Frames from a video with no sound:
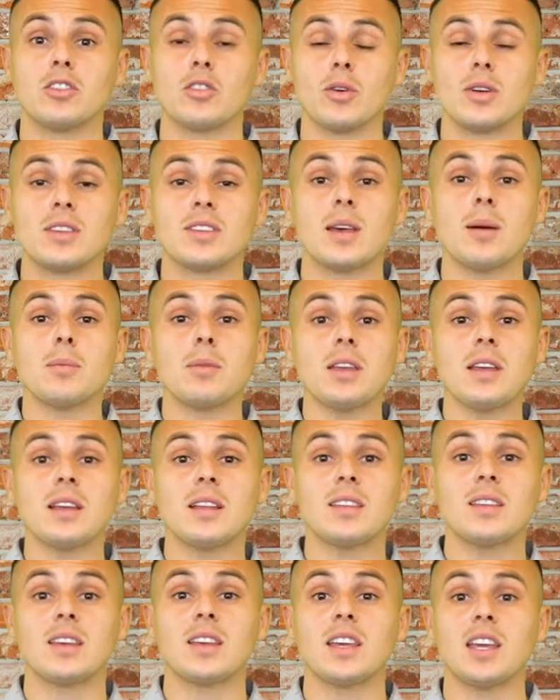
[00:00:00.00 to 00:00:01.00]
So it's
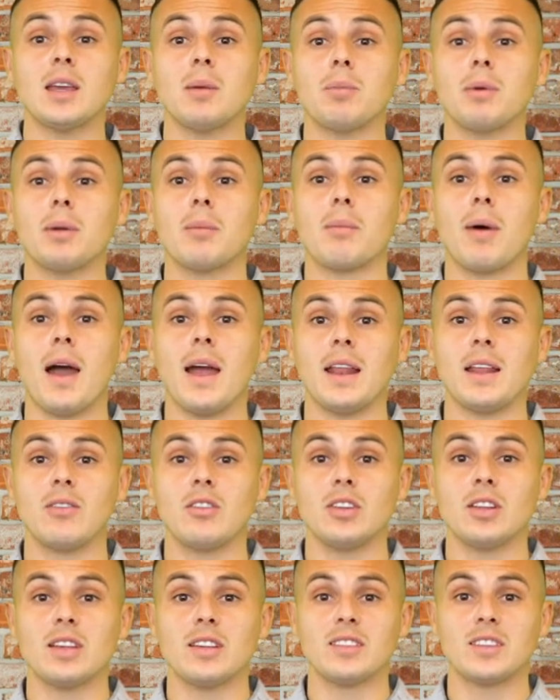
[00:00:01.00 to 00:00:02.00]
something to keep in mind if
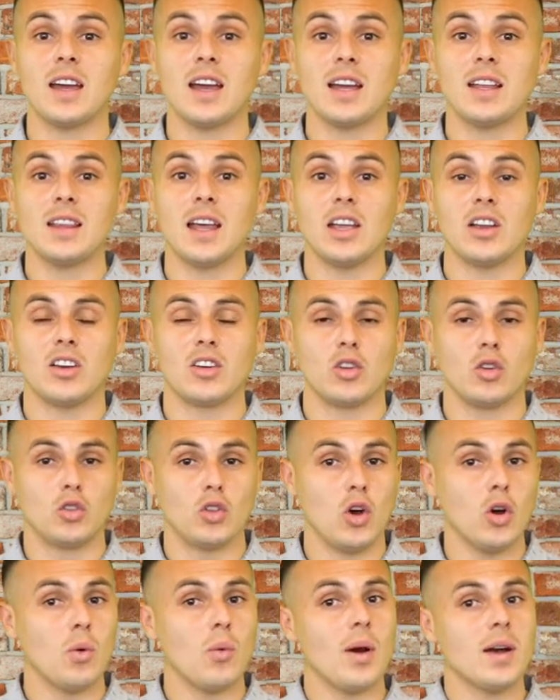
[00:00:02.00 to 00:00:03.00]
you decide that you
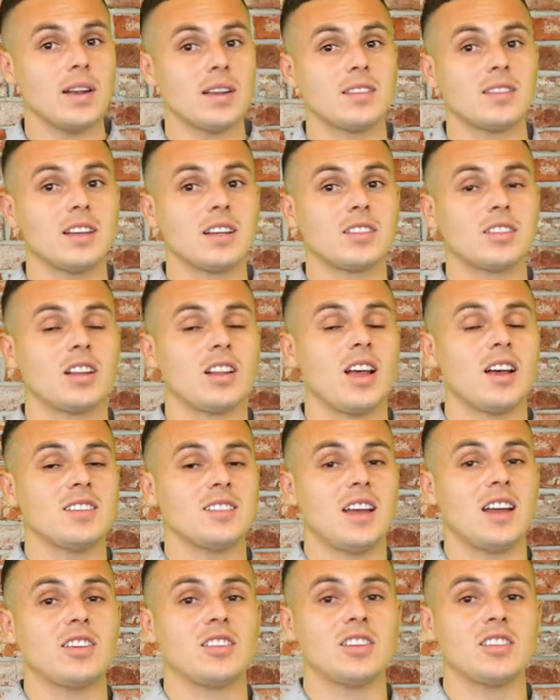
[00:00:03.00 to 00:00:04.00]
don't want to stick to Los
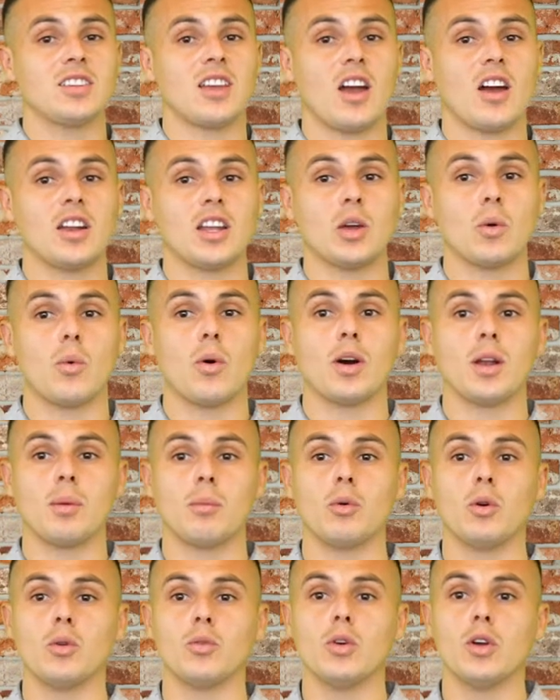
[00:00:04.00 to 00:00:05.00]
Angeles County and want to
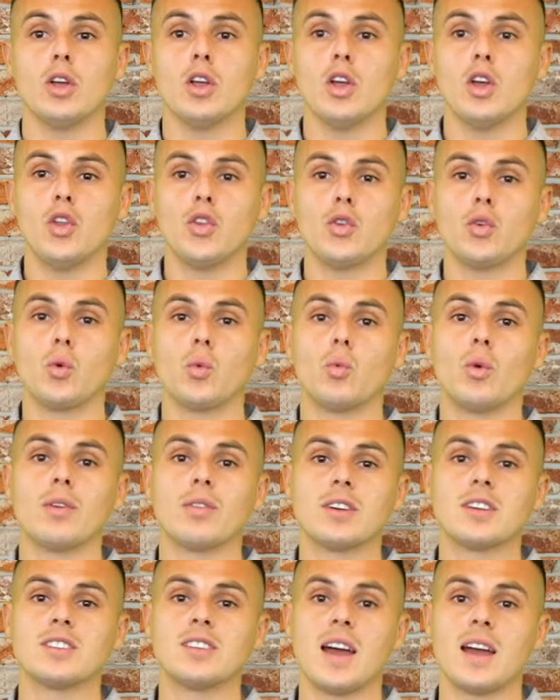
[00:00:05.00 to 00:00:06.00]
move to
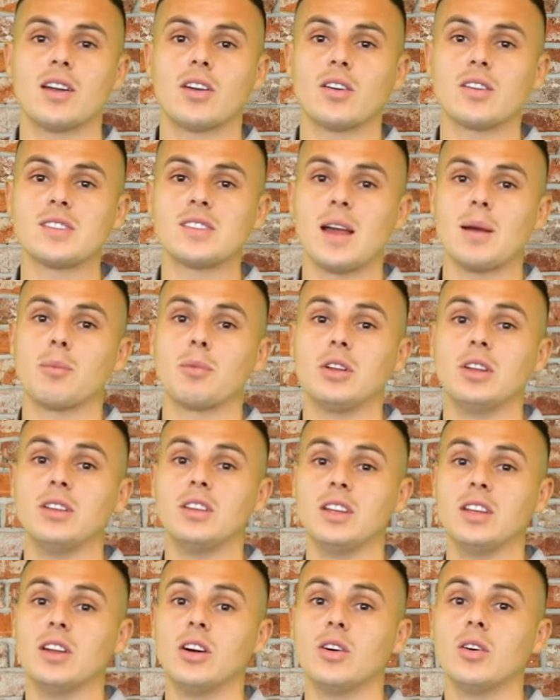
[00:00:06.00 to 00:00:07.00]
Riverside or San
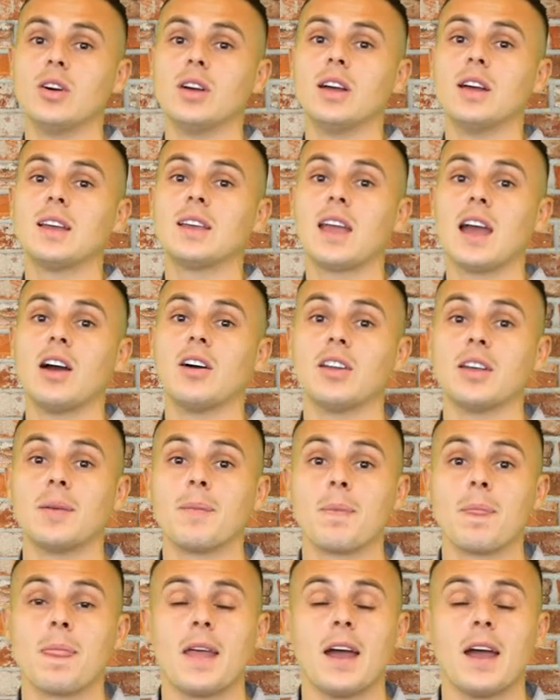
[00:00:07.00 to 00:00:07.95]
Bernardino County.